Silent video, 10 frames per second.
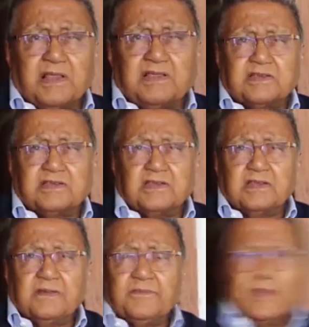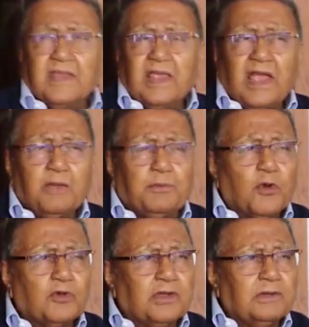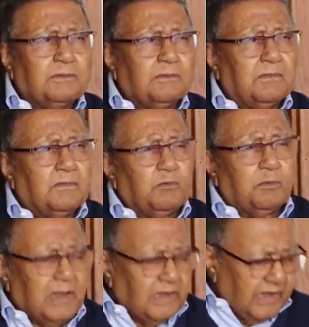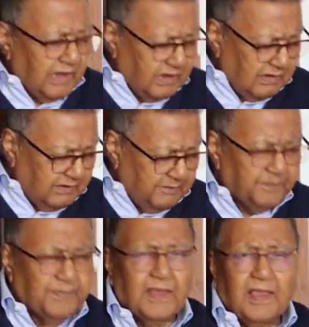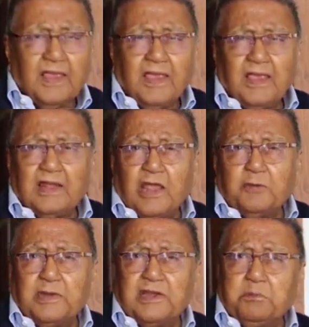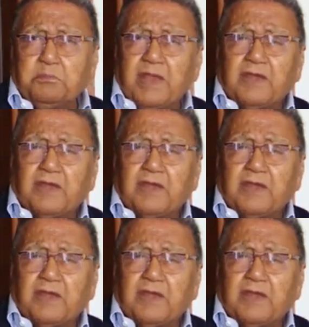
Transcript: months, I've broken my leg and I've been in